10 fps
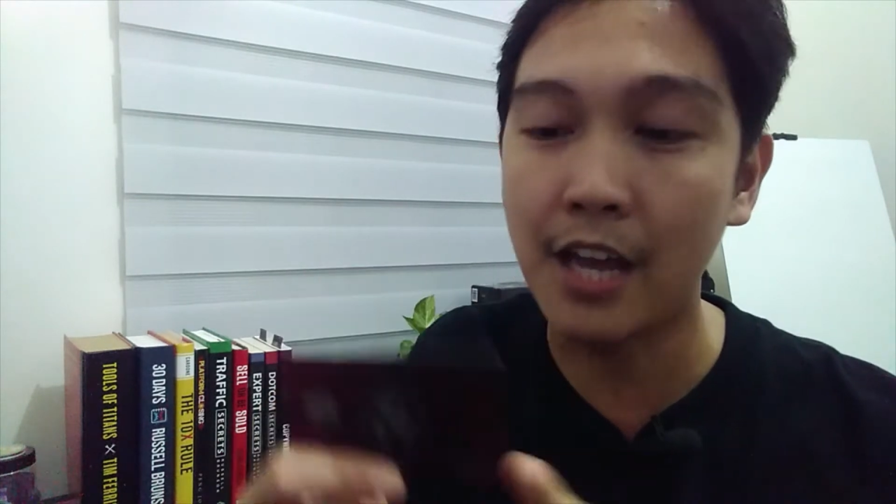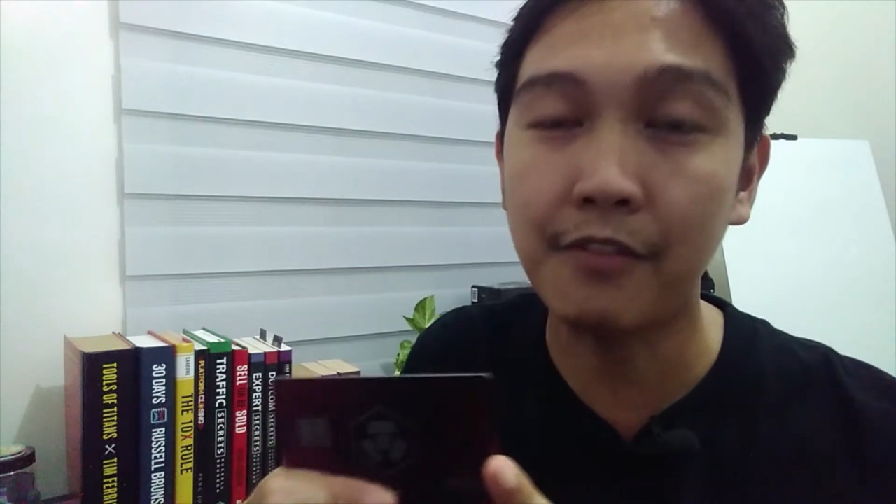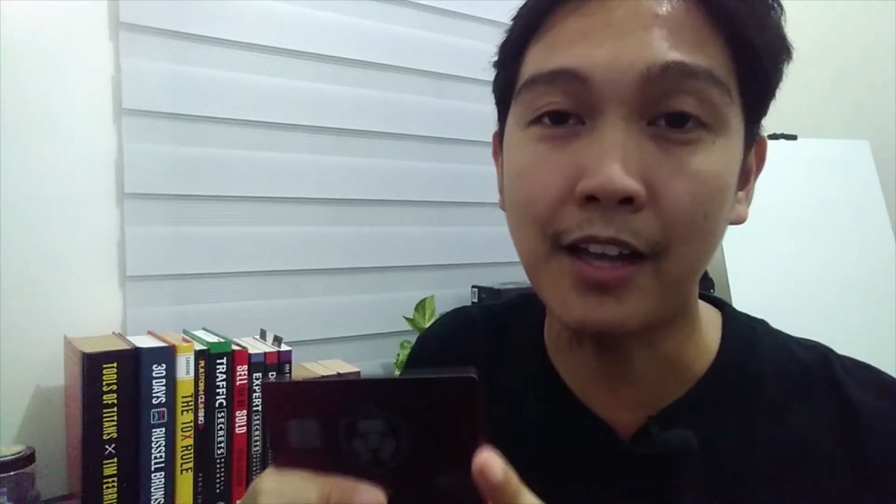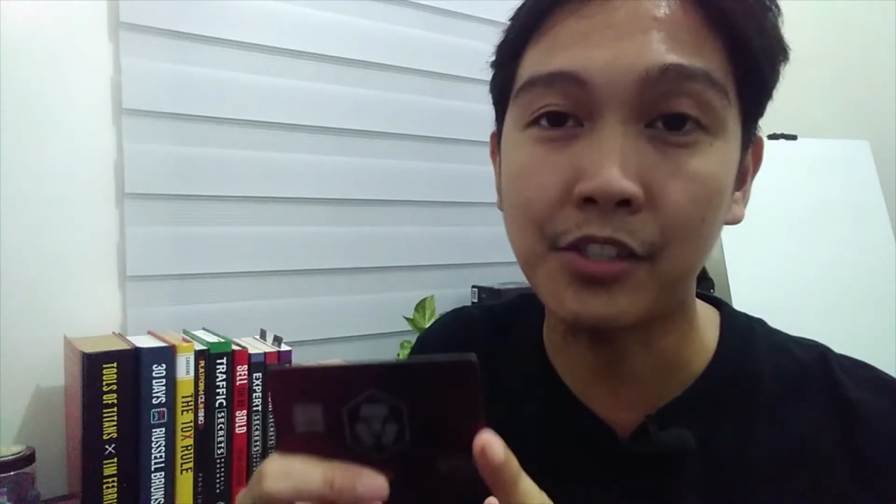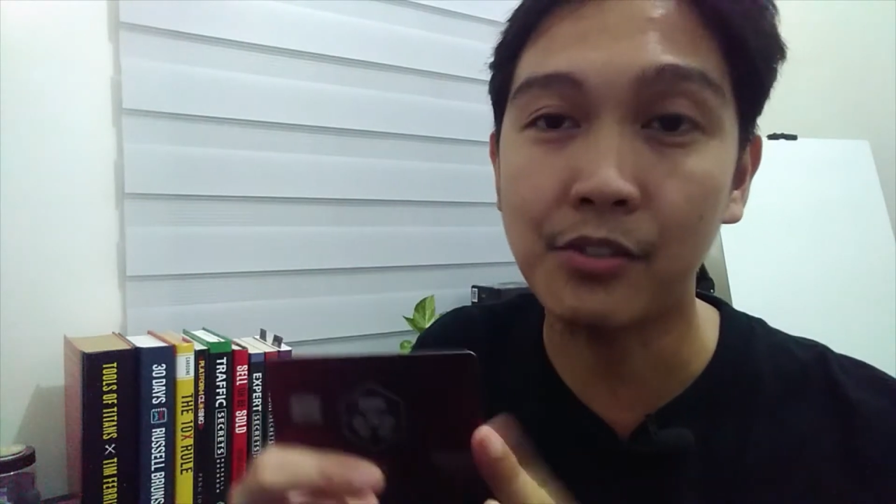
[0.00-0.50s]
have
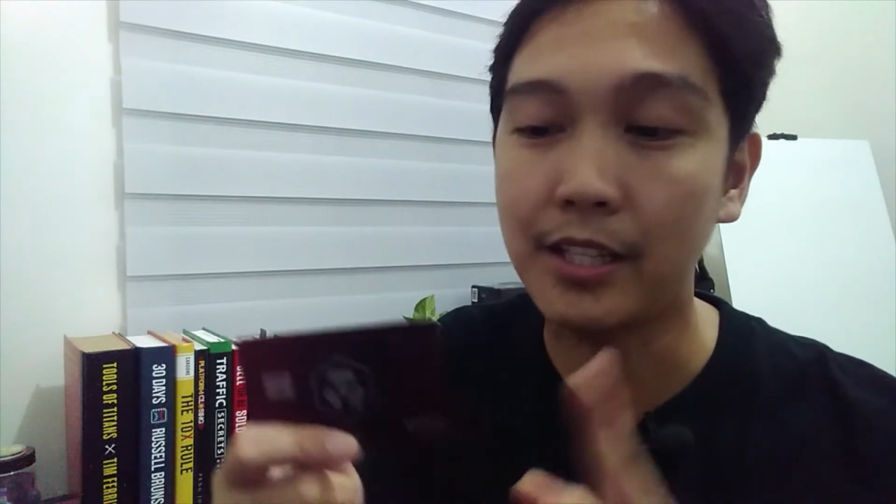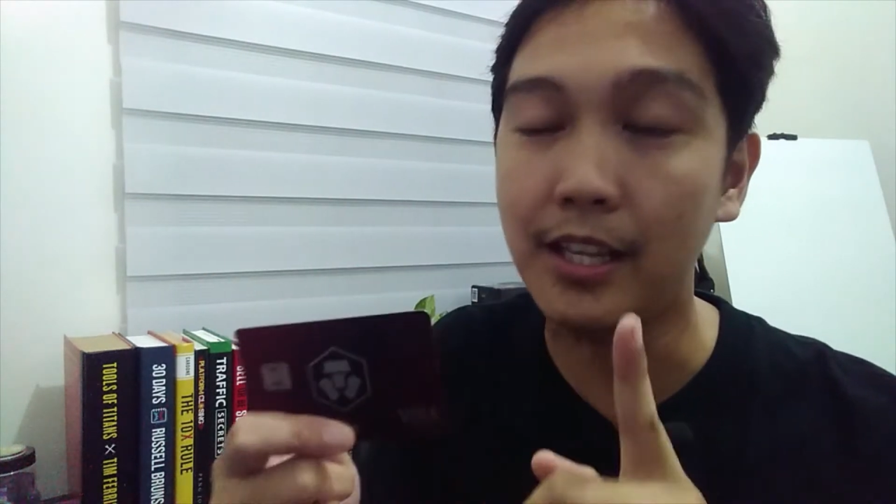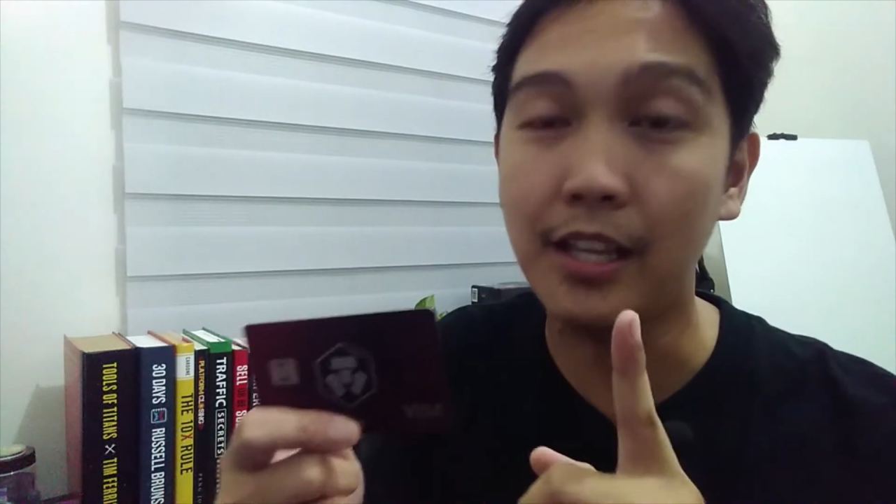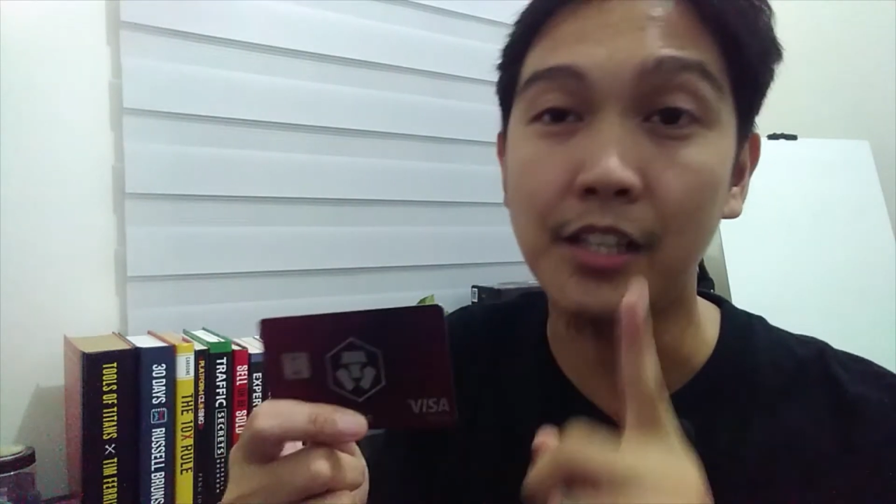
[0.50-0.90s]
actually